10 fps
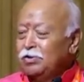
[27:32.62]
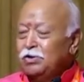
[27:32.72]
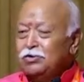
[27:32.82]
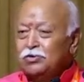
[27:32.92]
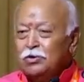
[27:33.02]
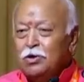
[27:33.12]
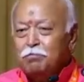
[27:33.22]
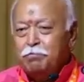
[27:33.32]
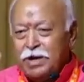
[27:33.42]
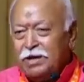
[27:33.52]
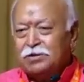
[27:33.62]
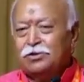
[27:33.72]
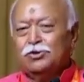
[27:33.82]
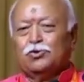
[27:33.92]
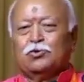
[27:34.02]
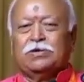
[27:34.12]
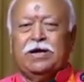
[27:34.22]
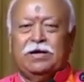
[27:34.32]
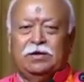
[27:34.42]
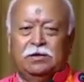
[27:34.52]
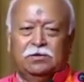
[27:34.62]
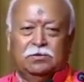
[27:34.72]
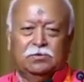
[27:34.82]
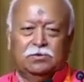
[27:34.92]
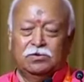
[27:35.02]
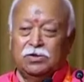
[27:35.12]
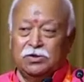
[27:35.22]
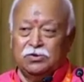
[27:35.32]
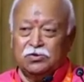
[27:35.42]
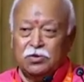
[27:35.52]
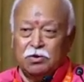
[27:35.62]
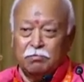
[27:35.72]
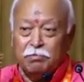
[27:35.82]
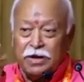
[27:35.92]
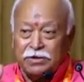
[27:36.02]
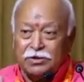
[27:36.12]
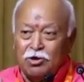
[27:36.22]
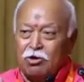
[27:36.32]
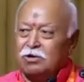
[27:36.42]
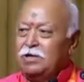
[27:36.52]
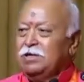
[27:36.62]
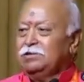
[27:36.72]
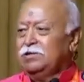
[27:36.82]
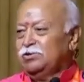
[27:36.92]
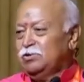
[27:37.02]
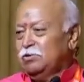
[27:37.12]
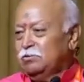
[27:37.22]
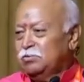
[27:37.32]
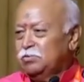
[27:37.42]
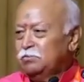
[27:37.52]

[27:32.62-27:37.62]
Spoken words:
These break the society. These break the organization.